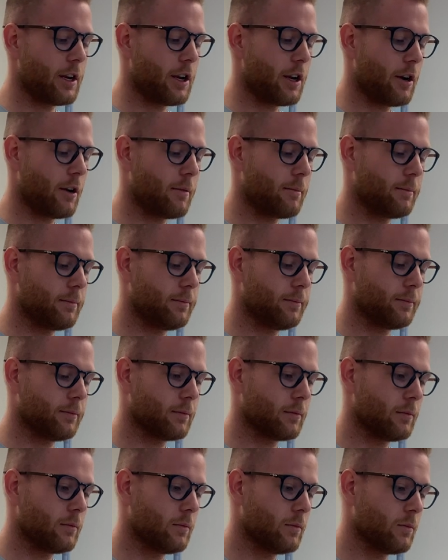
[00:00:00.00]
here
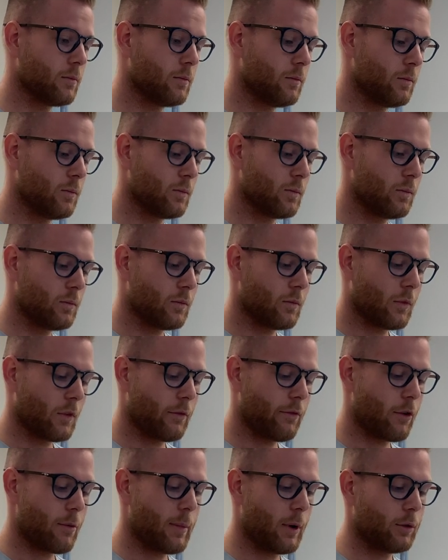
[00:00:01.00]

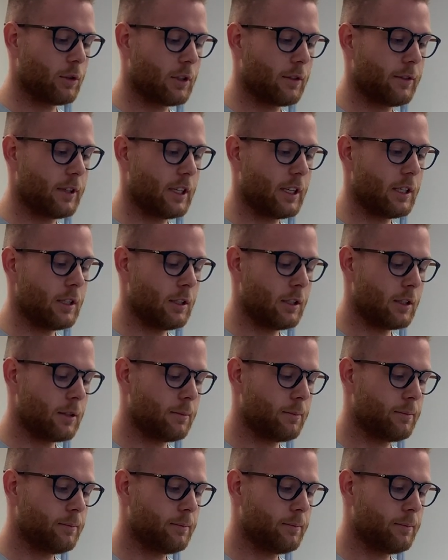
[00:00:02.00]
for most of these.